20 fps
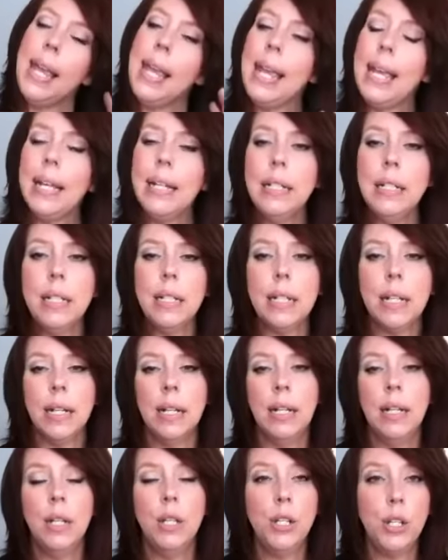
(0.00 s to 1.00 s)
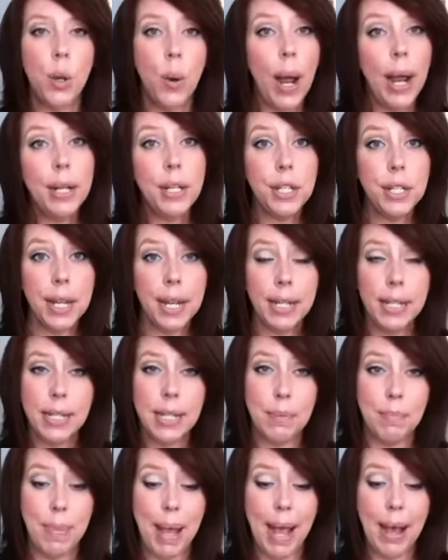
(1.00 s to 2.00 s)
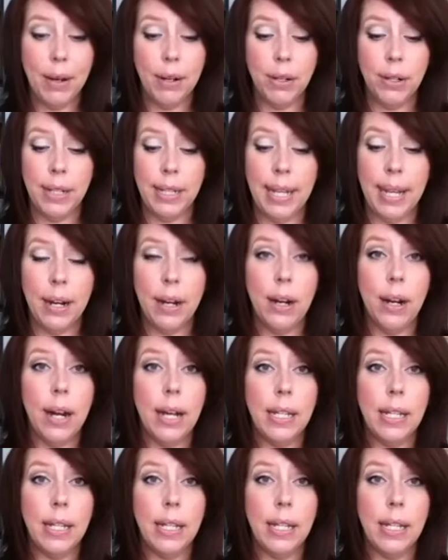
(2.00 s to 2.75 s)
And so I just had some powder in there